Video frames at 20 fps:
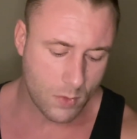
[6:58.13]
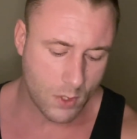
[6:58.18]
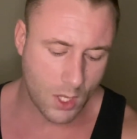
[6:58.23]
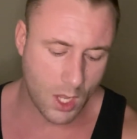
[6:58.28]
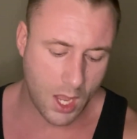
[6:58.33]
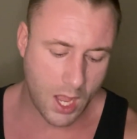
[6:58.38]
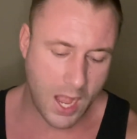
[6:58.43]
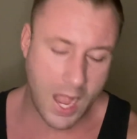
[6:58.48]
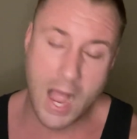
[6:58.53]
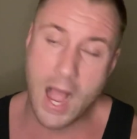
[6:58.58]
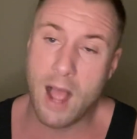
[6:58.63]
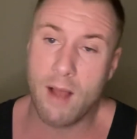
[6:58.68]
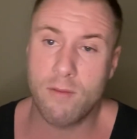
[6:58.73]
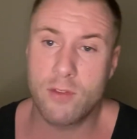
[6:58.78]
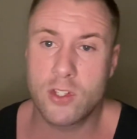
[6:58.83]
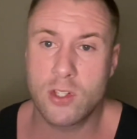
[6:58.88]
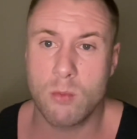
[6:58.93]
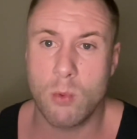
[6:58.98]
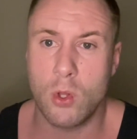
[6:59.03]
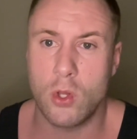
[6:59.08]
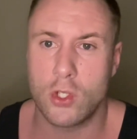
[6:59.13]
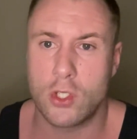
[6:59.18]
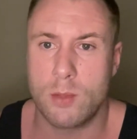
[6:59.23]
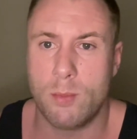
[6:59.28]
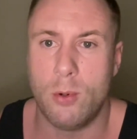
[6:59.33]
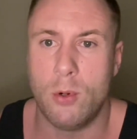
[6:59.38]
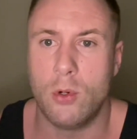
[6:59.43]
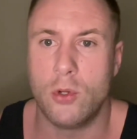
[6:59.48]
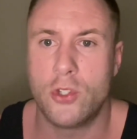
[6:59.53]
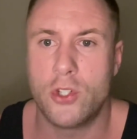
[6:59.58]
Have someone that
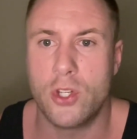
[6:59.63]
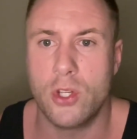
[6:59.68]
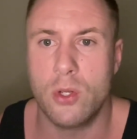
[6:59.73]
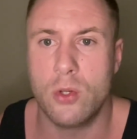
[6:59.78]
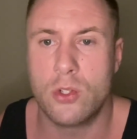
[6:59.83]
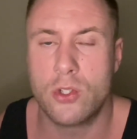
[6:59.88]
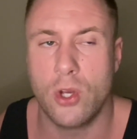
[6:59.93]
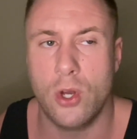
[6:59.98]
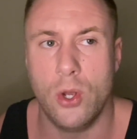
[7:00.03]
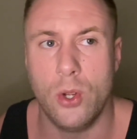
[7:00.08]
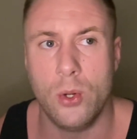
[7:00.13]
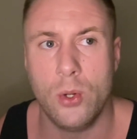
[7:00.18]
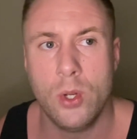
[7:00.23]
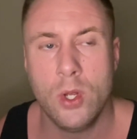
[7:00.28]
supports you. So